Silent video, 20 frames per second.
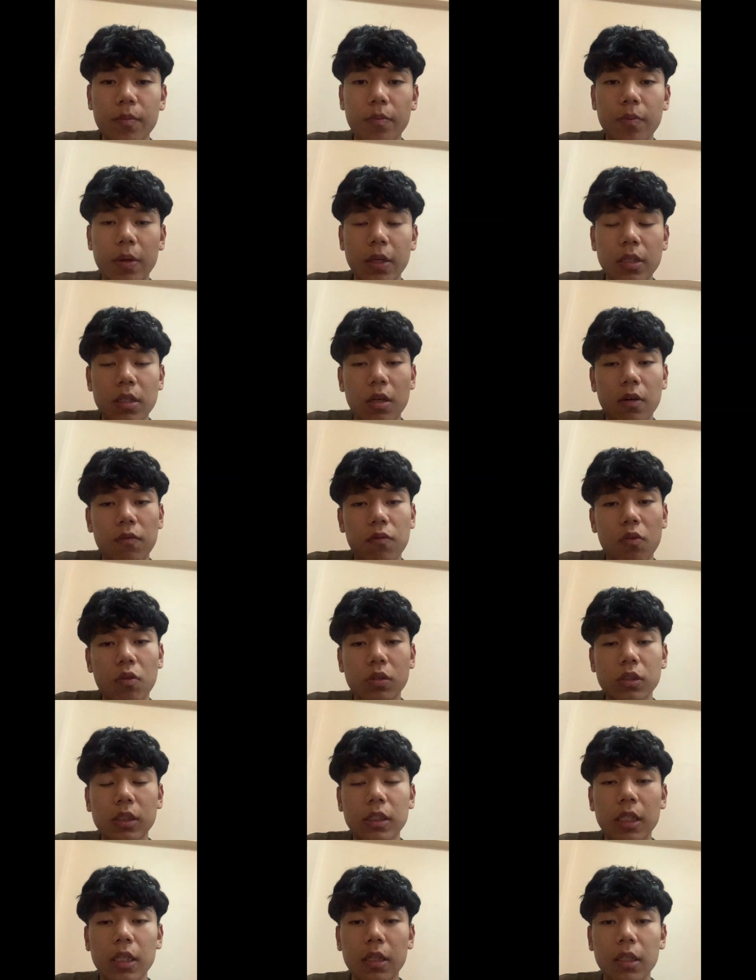but of
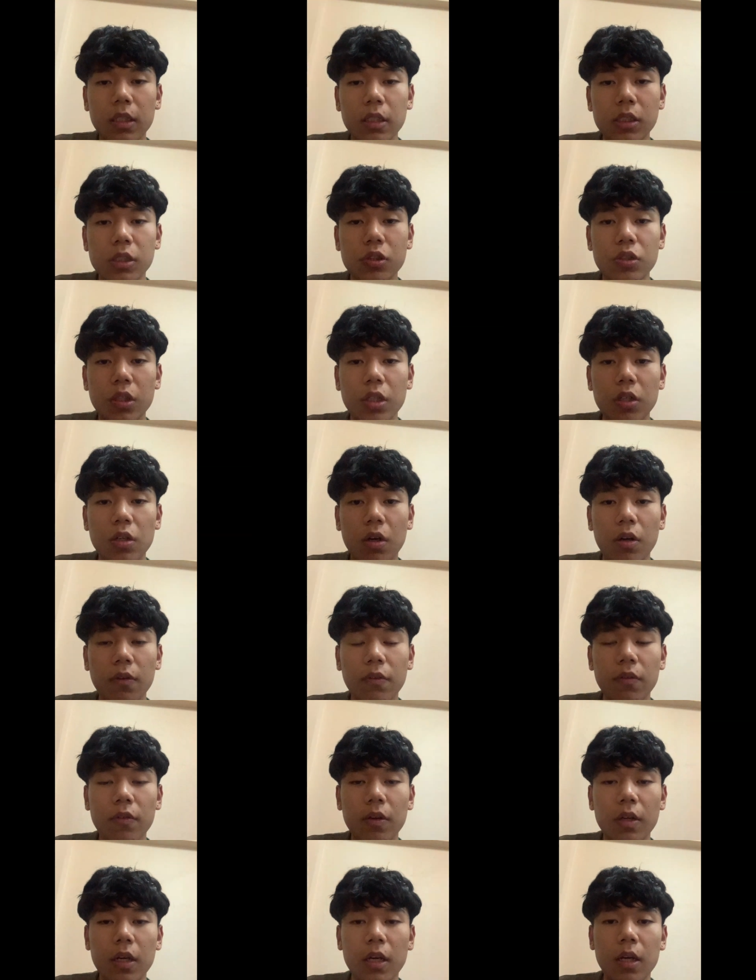course there is trade-off
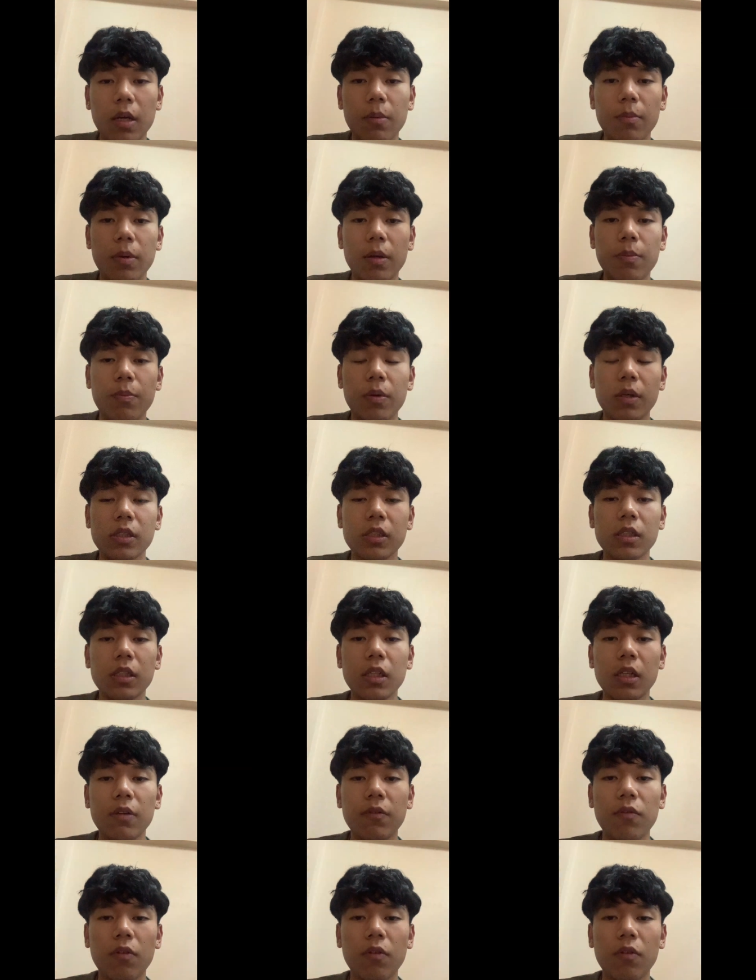but personally